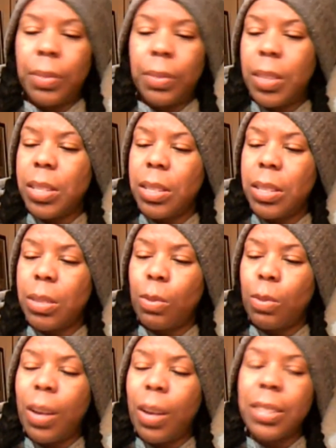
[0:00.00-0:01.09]
And this is
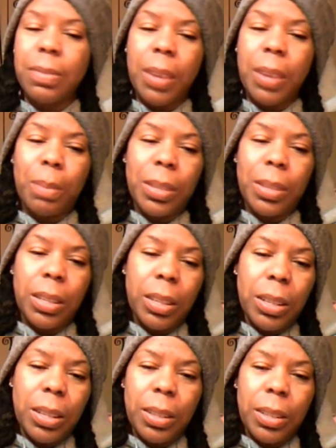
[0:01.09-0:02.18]
Rice Family
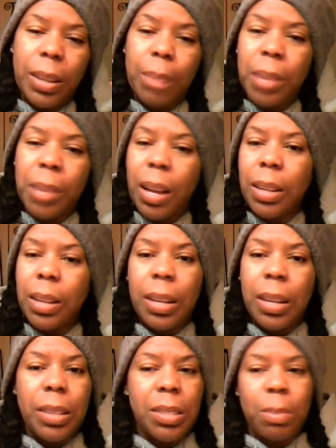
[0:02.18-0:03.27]
honey. I'm not
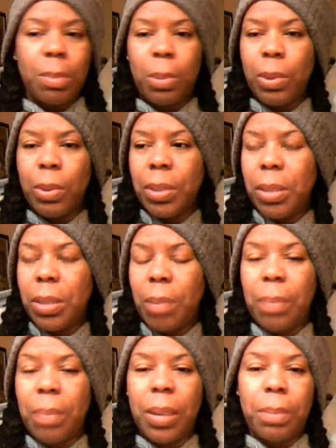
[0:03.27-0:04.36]
supporting them.
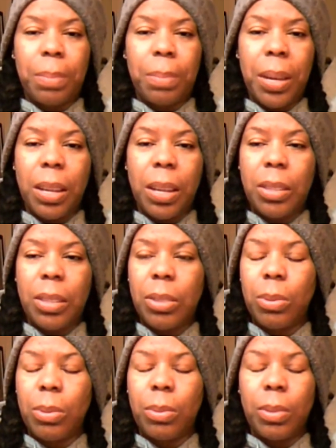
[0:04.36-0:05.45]
I'm not paid
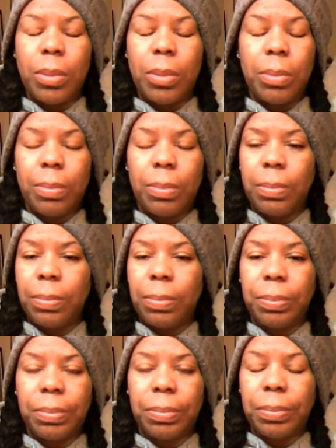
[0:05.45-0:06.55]
to
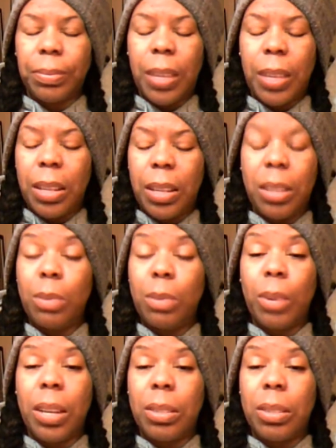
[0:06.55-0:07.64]
in any
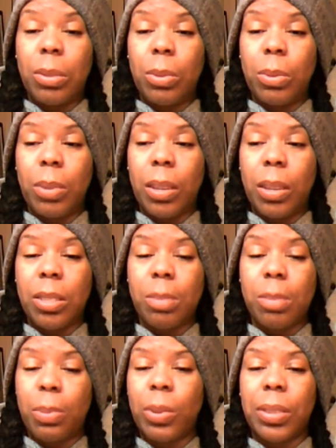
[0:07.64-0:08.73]
way to
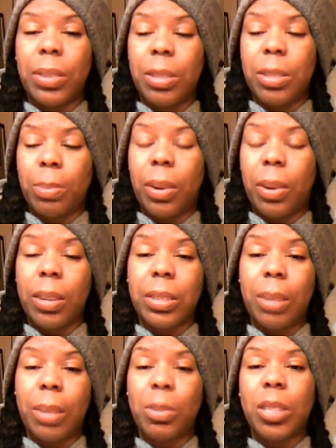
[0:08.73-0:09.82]
support these
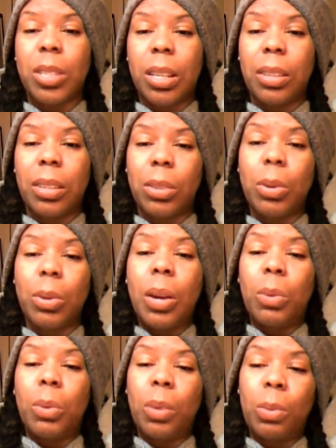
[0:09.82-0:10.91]
products. I'm just telling you
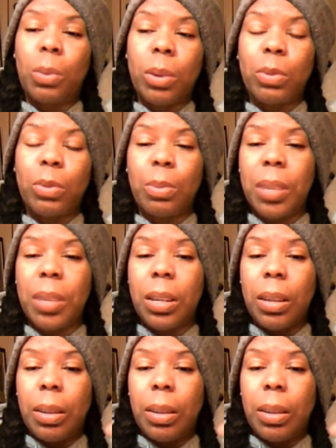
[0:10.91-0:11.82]
what worked for me.